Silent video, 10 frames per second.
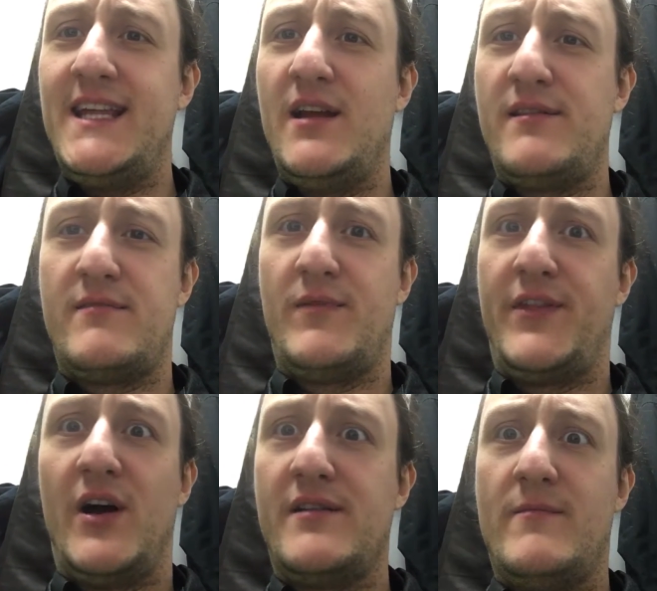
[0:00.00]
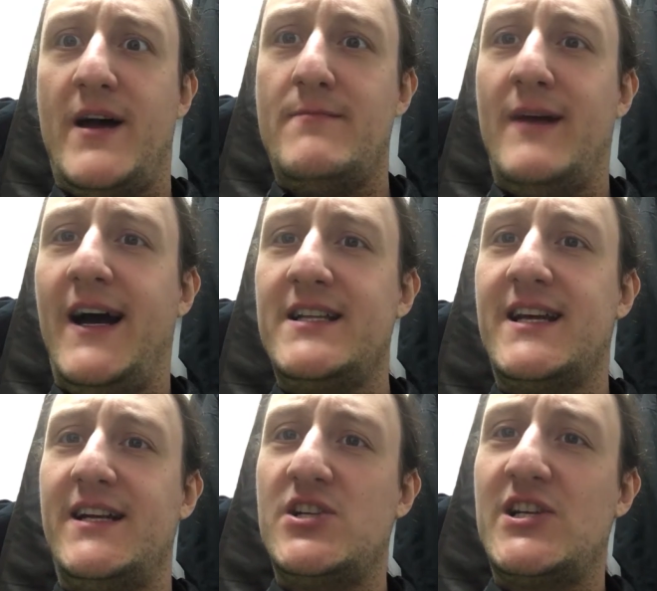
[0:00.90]
thoughts on my mind kind of
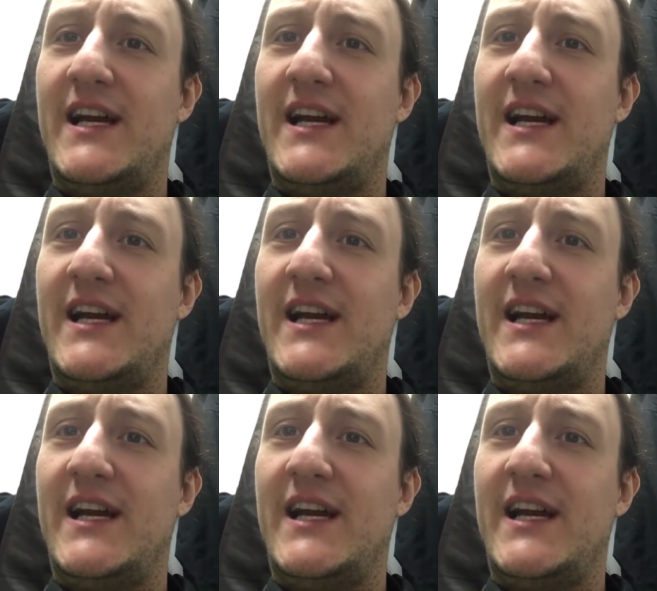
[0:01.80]
channel,